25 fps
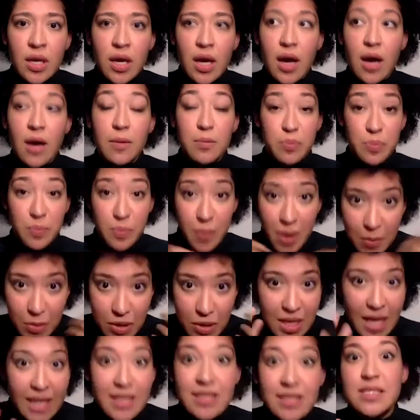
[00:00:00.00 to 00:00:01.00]
Uh, I'm a
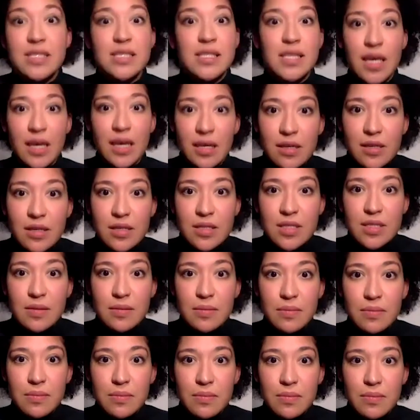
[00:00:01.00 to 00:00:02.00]
light skinned
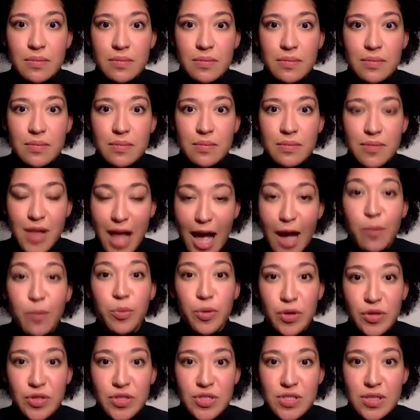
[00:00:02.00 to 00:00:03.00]
black
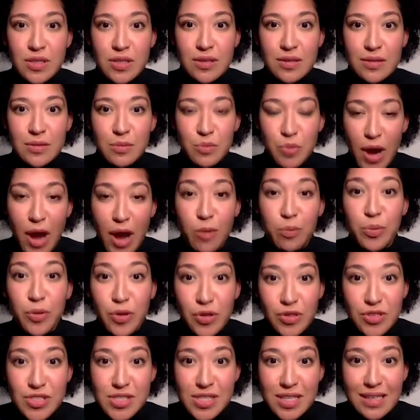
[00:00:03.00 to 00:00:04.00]
person, brown
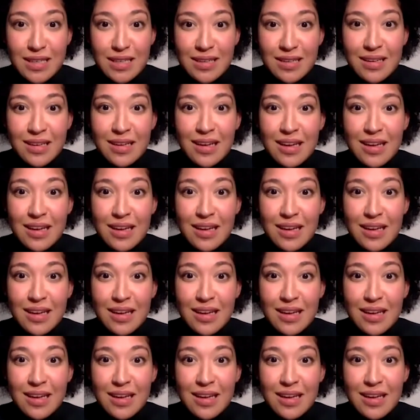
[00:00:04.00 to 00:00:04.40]
person.